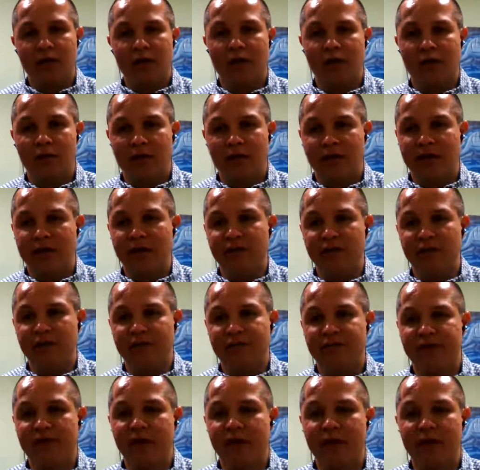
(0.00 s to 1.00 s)
how do you
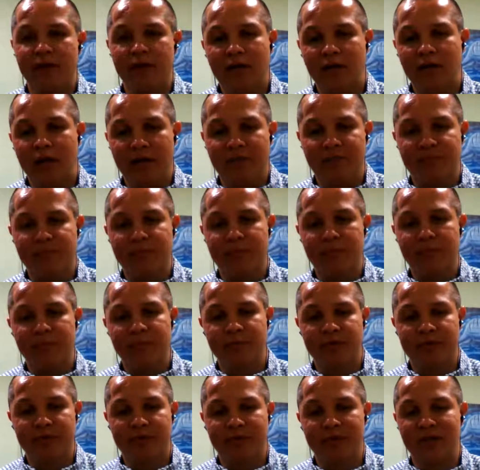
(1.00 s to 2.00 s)
define hyper
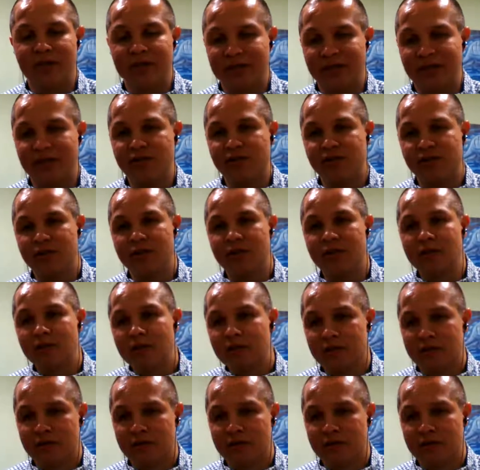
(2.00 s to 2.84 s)
personalization?